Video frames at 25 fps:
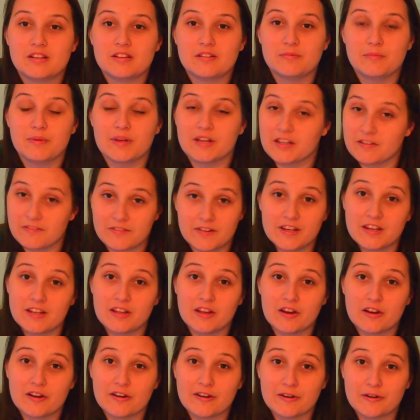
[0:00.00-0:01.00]
make a
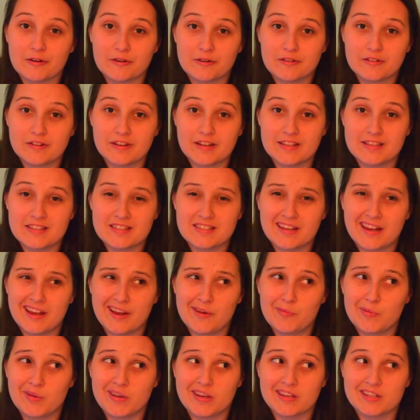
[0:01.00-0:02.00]
video
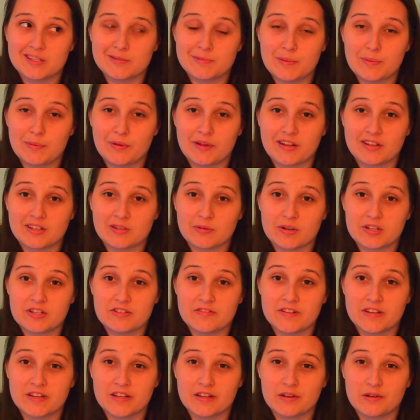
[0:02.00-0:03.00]
instead because people like to watch
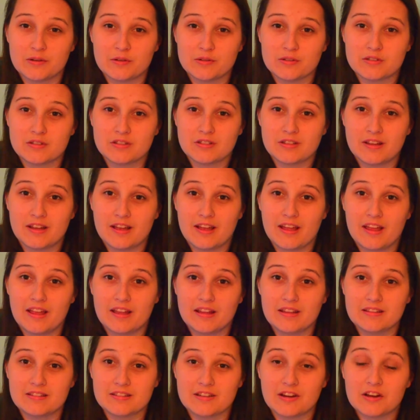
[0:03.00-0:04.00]
videos,
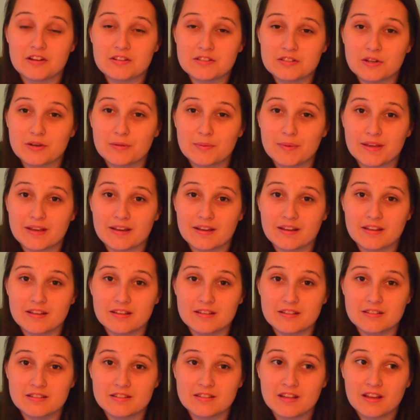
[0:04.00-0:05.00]
and also
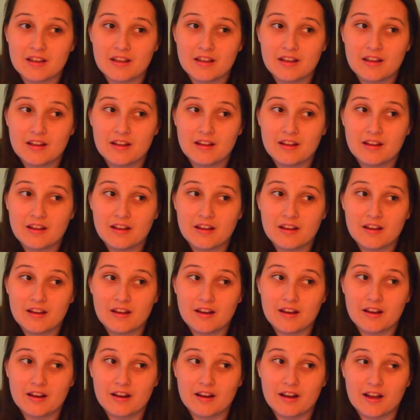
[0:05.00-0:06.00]
because
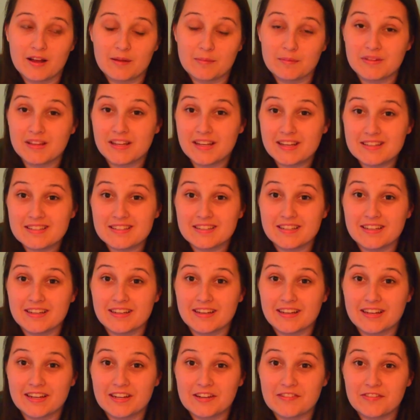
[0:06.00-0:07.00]
I'm lazy,
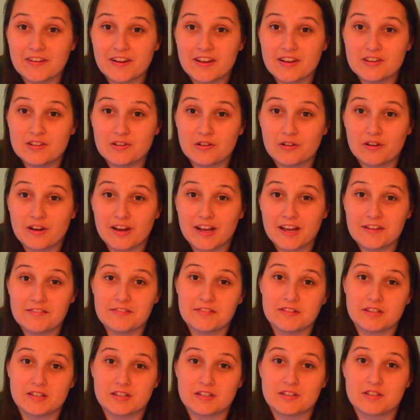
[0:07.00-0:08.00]
and if I don't have
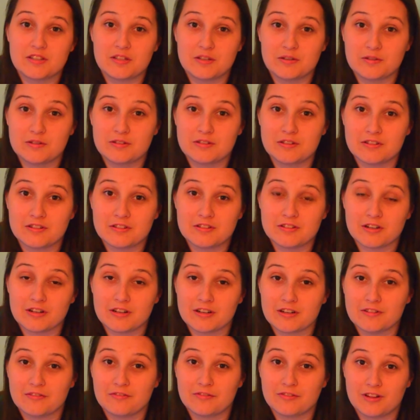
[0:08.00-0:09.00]
an excuse to
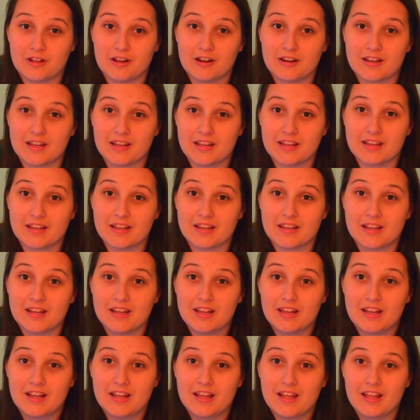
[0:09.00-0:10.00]
start vlogging,
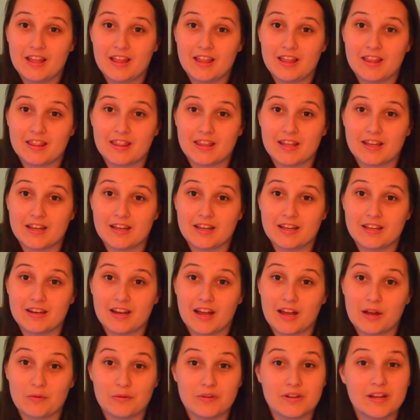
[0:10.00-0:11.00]
then
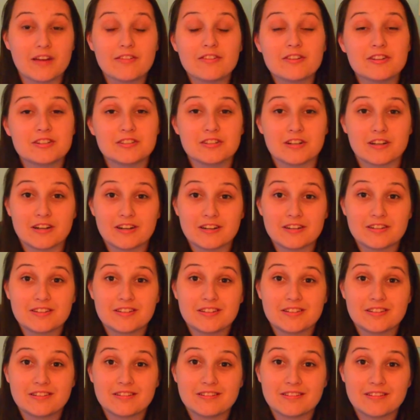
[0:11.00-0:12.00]
I will never start.
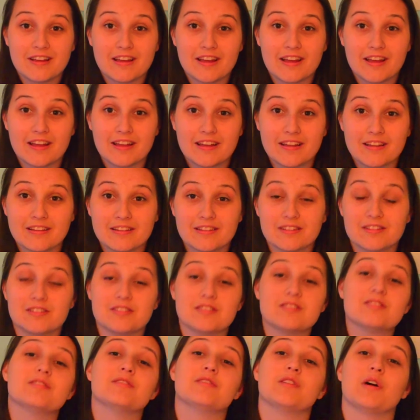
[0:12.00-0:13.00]
And
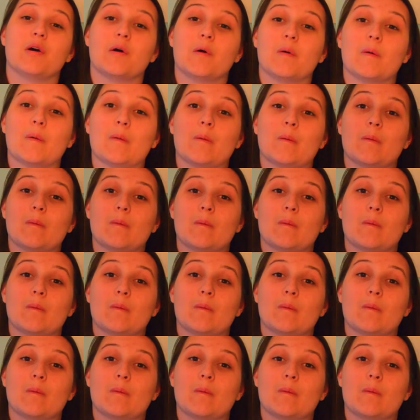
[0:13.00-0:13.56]
so,